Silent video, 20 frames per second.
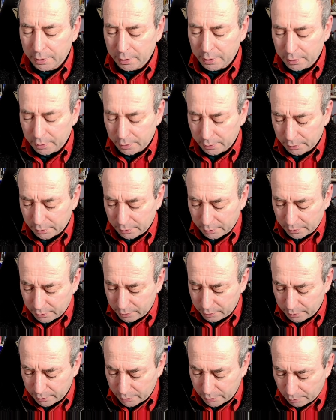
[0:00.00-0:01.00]

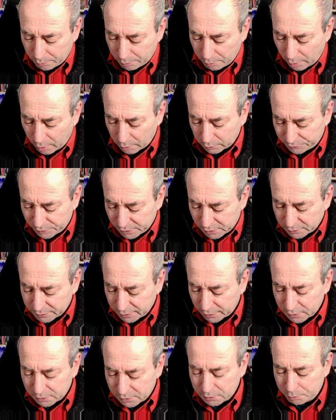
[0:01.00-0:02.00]
Artificial
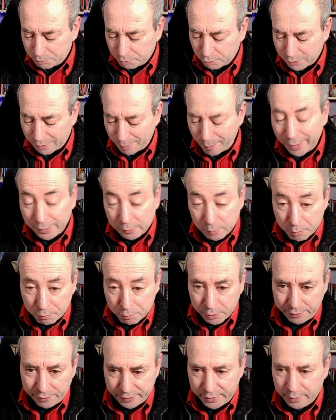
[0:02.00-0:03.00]
Intelligence Project Management
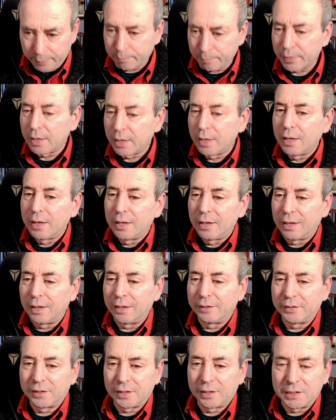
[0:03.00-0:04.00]
briefing
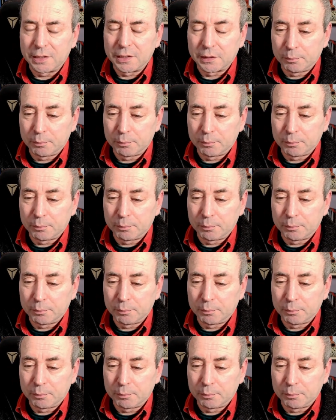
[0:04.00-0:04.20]
that I